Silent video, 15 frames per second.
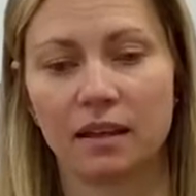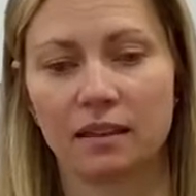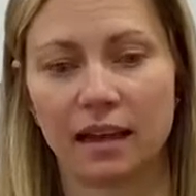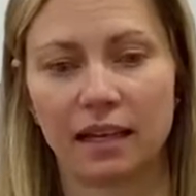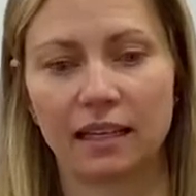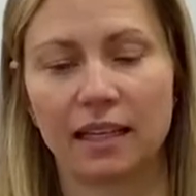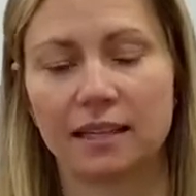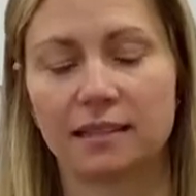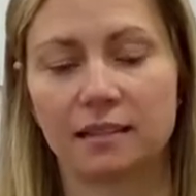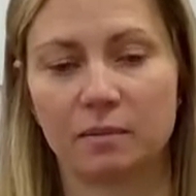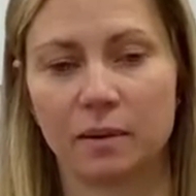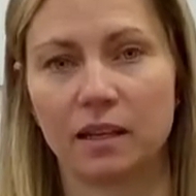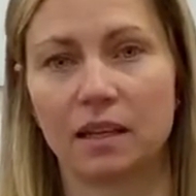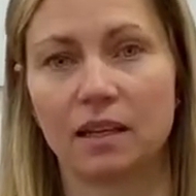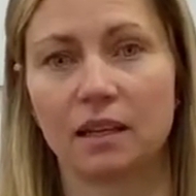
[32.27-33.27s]
that needs to
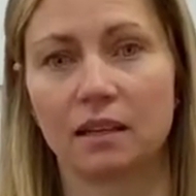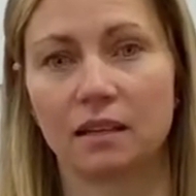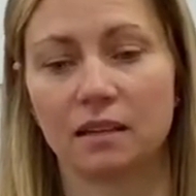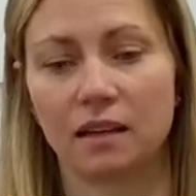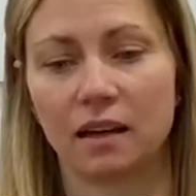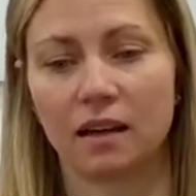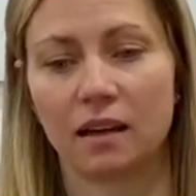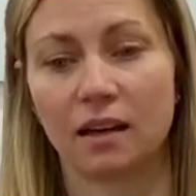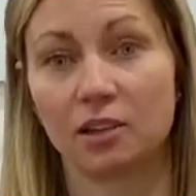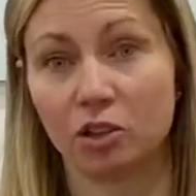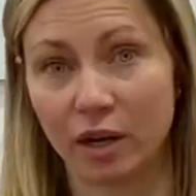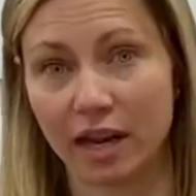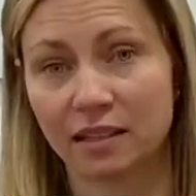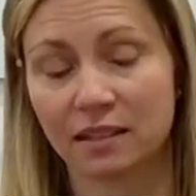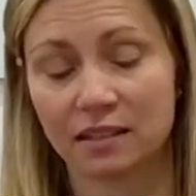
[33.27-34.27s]
be uh,
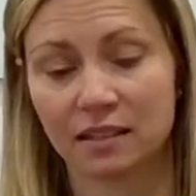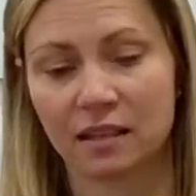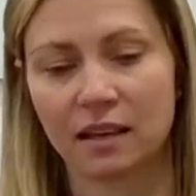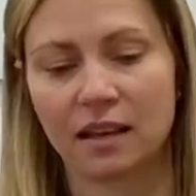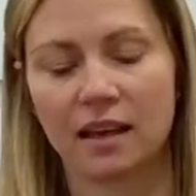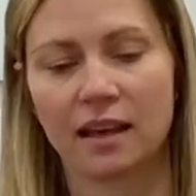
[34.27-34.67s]
addressed,